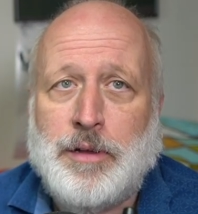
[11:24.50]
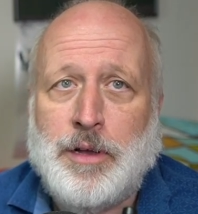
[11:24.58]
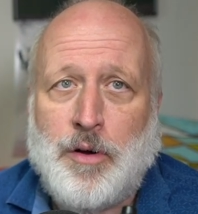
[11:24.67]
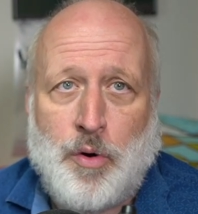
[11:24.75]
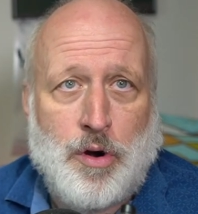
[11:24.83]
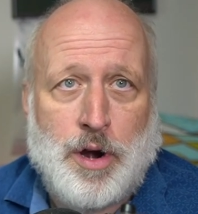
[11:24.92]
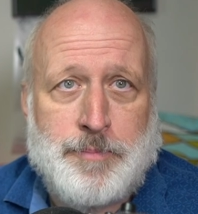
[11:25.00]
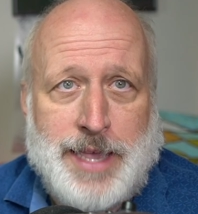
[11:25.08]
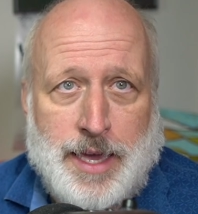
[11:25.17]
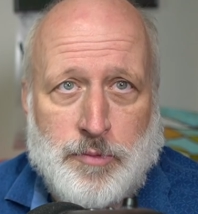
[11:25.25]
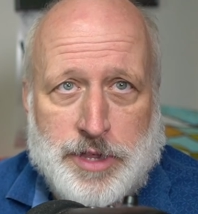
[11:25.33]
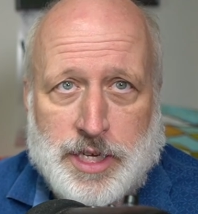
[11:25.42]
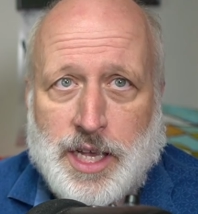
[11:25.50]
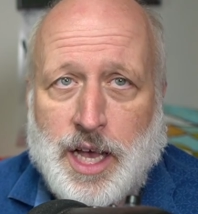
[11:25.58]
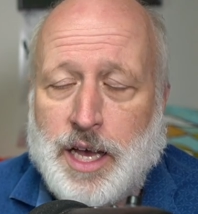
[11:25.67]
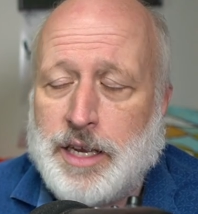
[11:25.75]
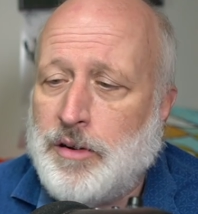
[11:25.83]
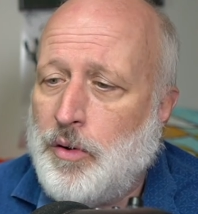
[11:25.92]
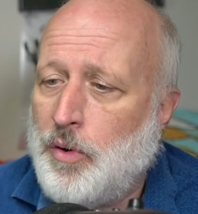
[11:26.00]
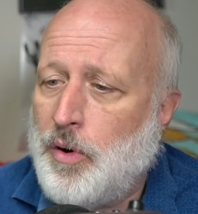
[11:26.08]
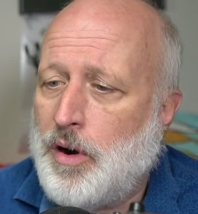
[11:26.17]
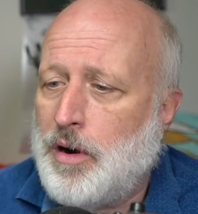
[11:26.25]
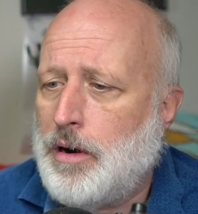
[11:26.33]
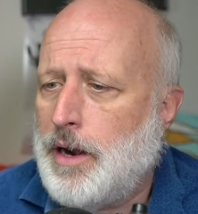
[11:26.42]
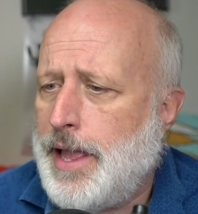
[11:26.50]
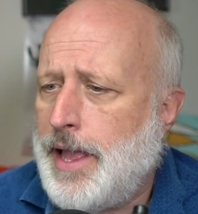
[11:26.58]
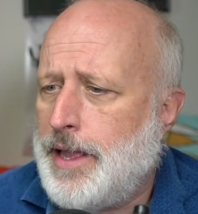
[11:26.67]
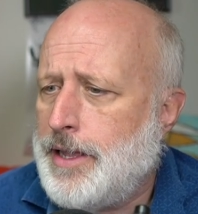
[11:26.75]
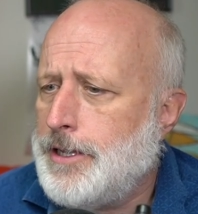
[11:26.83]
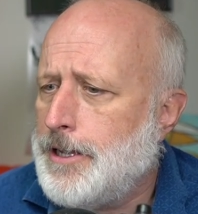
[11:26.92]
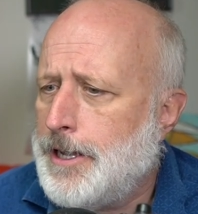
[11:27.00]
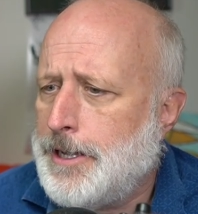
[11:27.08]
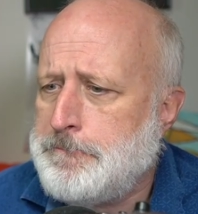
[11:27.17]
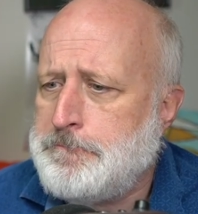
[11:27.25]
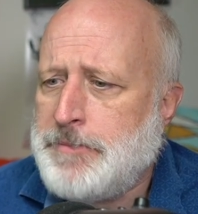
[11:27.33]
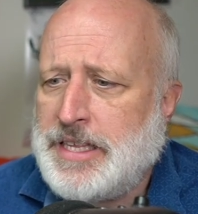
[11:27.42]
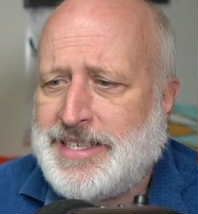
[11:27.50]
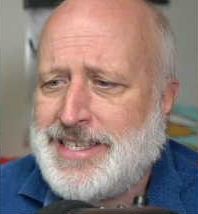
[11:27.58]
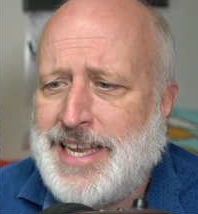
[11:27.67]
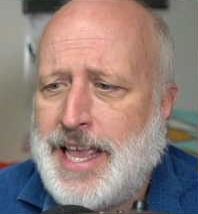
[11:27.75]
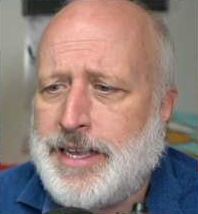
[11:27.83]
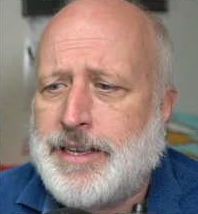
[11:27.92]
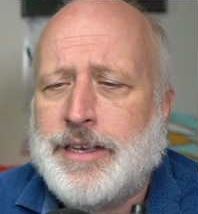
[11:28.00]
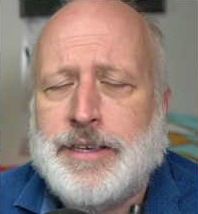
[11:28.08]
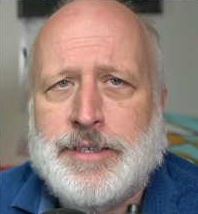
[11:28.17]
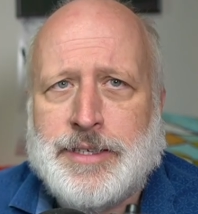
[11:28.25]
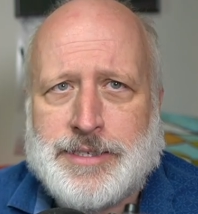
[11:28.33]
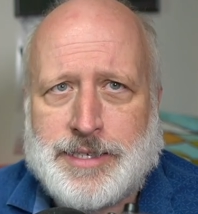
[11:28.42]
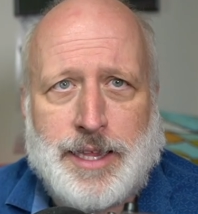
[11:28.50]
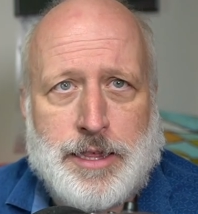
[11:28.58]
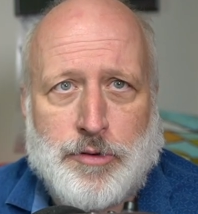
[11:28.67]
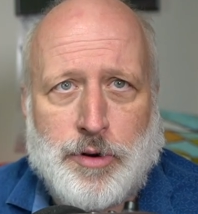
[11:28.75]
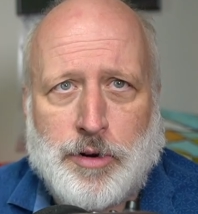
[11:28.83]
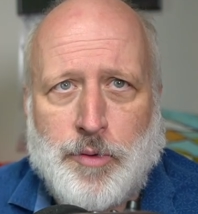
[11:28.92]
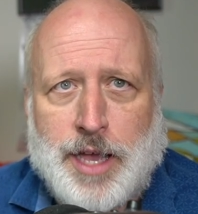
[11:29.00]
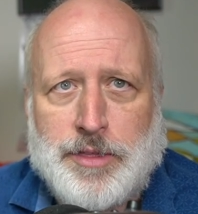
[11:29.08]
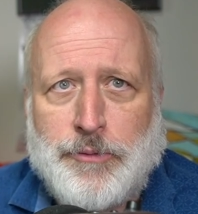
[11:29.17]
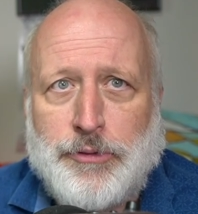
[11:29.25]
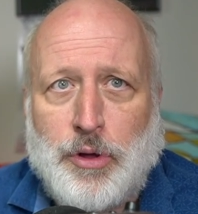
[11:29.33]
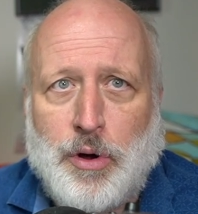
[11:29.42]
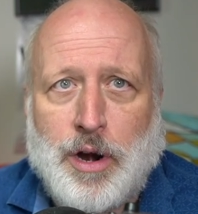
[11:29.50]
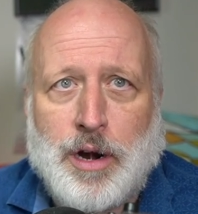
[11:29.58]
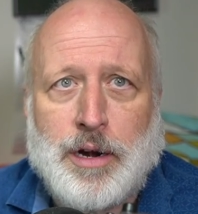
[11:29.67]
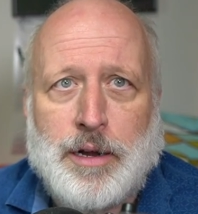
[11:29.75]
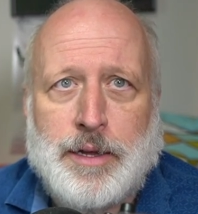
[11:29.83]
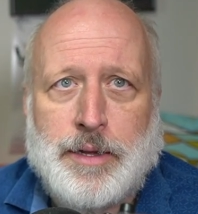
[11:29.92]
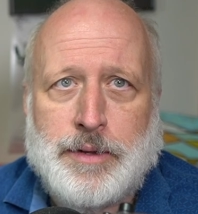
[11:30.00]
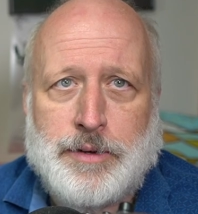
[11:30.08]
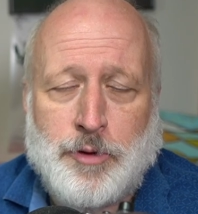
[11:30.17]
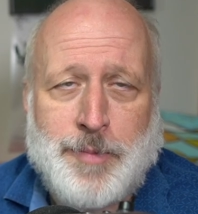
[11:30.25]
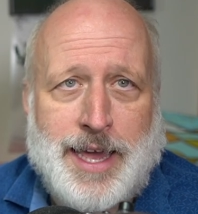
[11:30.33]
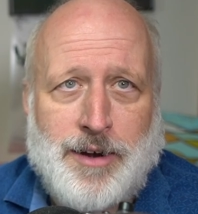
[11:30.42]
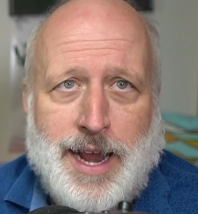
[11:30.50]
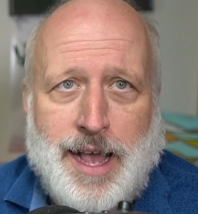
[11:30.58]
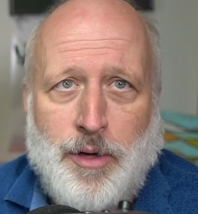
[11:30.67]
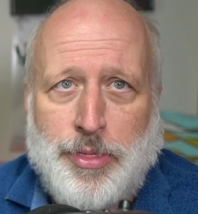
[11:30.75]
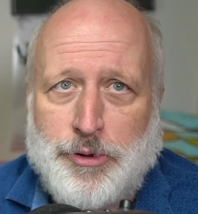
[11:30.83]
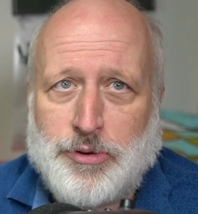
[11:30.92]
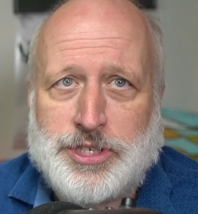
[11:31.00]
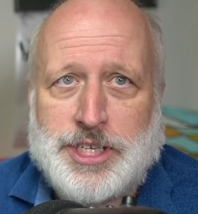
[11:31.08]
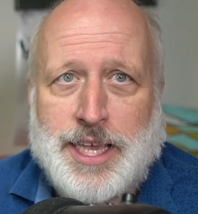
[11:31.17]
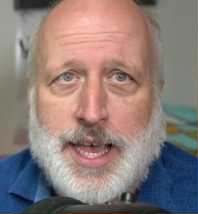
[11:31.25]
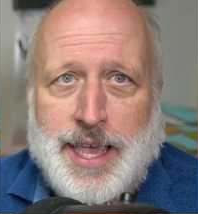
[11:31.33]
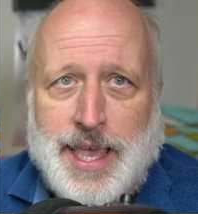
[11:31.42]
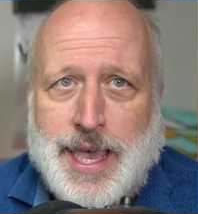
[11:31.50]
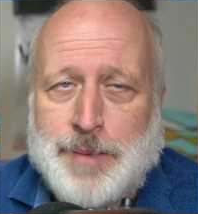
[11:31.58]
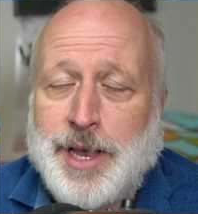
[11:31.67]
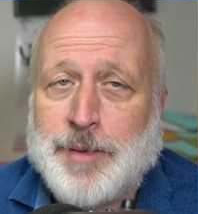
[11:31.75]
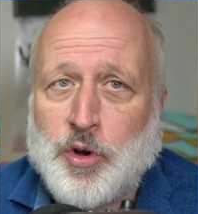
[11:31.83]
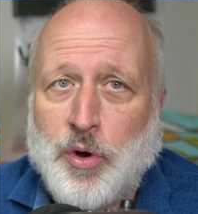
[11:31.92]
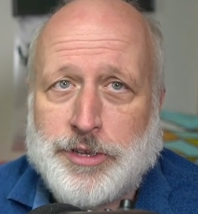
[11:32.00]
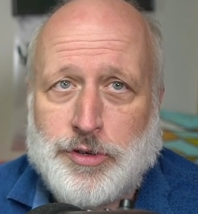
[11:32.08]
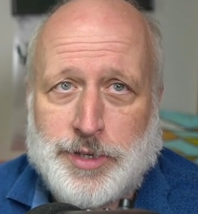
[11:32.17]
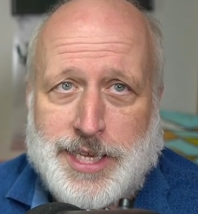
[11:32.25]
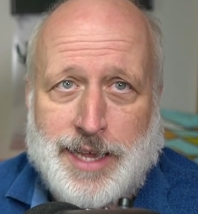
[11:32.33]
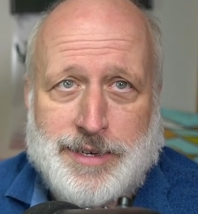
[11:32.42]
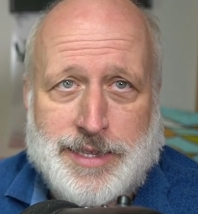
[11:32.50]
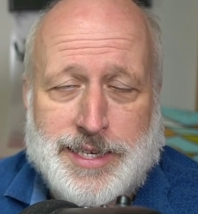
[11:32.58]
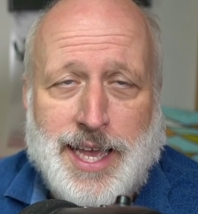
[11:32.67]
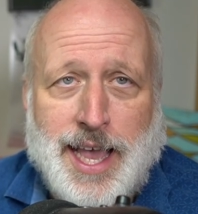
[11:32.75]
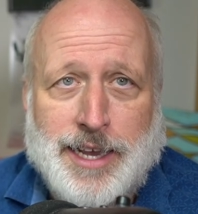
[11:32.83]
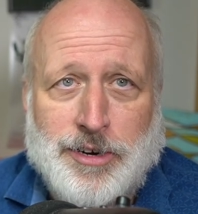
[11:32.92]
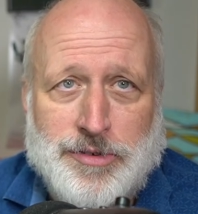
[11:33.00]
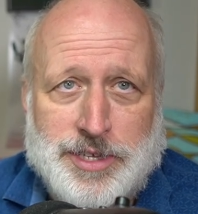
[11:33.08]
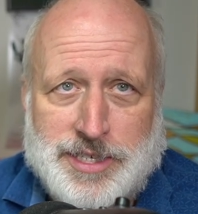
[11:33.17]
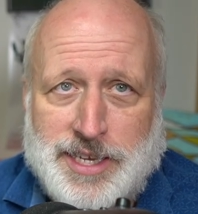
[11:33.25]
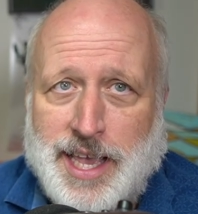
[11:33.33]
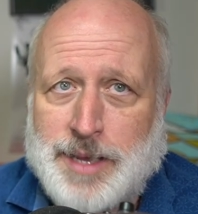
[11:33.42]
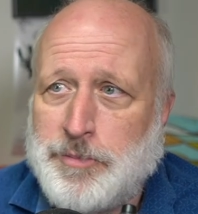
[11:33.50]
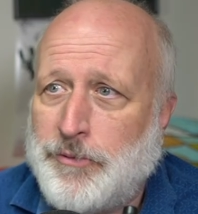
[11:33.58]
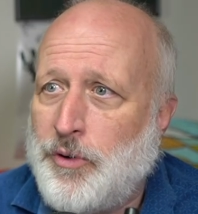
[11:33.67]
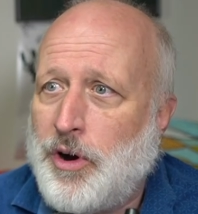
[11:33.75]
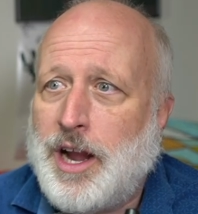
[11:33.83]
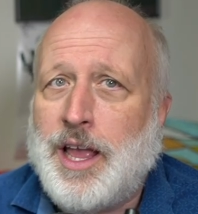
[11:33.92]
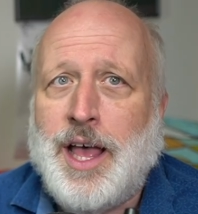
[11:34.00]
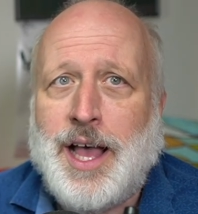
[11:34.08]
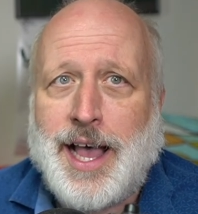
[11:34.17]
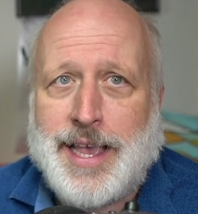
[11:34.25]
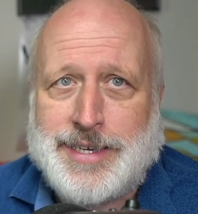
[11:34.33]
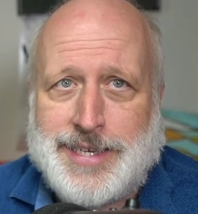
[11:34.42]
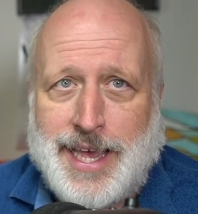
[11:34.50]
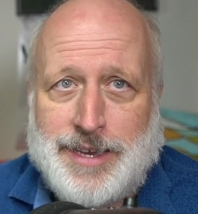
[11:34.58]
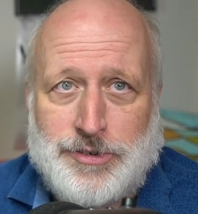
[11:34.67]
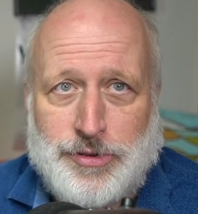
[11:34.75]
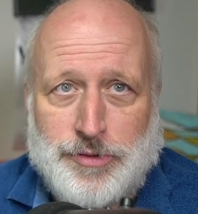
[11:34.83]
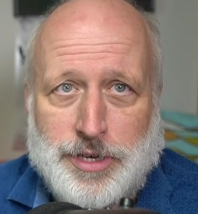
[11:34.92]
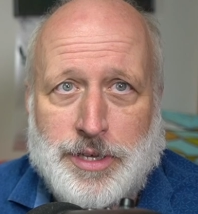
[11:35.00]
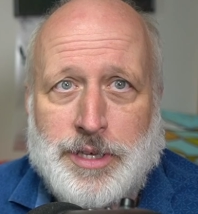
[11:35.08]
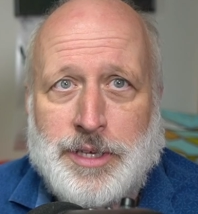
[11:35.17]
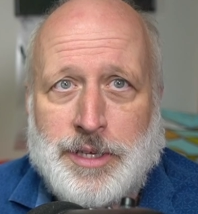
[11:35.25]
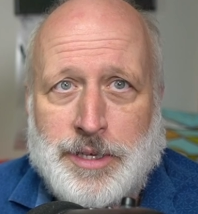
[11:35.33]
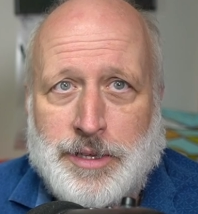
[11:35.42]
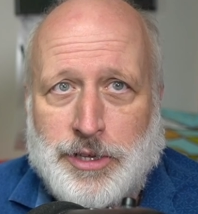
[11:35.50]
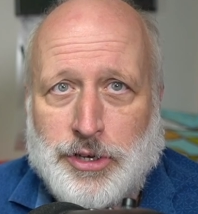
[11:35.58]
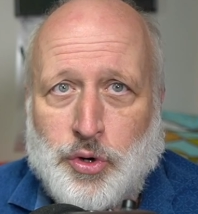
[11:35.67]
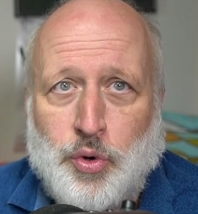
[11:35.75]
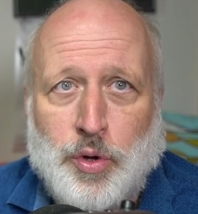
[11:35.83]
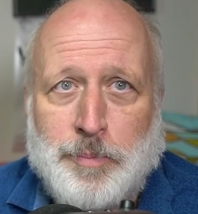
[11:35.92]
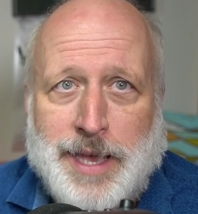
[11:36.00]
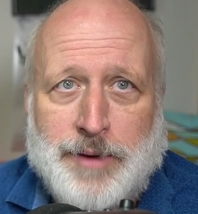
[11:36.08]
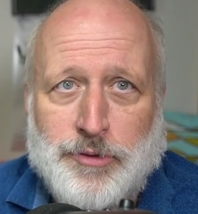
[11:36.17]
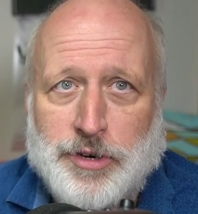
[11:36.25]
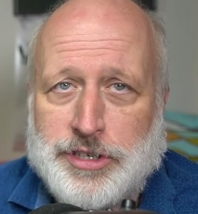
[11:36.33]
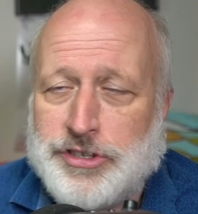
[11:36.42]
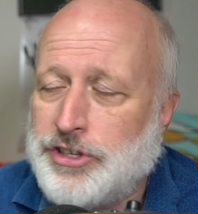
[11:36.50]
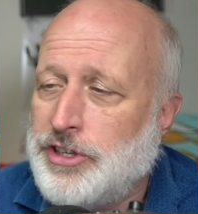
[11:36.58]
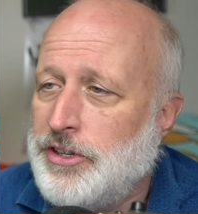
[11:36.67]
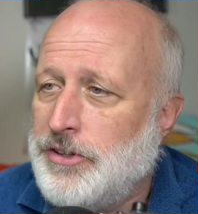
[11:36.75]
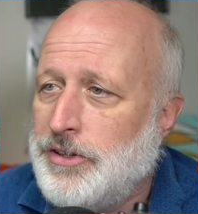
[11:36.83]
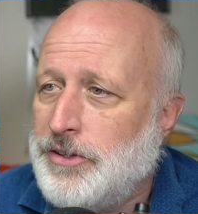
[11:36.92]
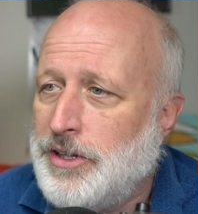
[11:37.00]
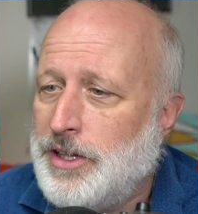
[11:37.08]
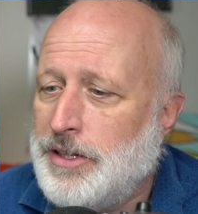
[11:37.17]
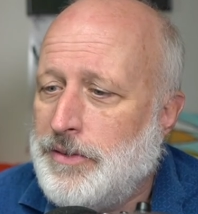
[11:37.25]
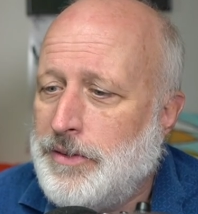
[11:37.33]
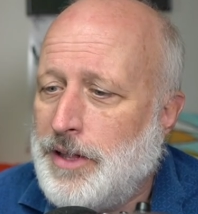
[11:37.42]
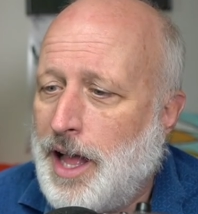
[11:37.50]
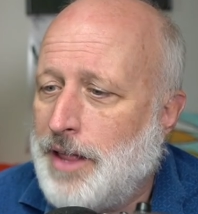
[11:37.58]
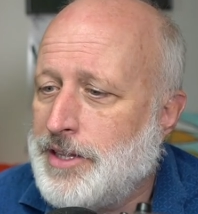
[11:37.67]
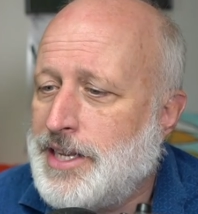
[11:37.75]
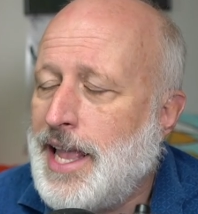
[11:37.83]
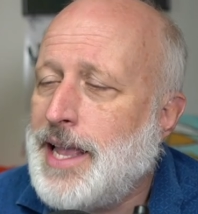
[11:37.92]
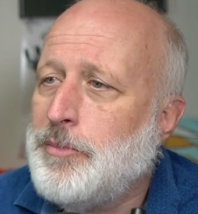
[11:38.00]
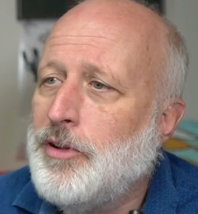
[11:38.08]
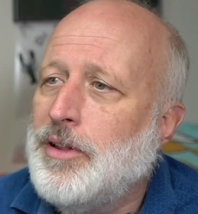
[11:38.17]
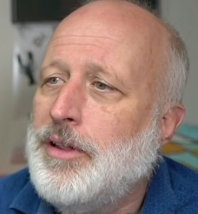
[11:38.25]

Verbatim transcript: or a man with a gun, or a um, snake slithering around the floor. No matter how thirsty I am, I'm going to attend to the tiger or the snake before I, I attend to the, the cool beverage on the table.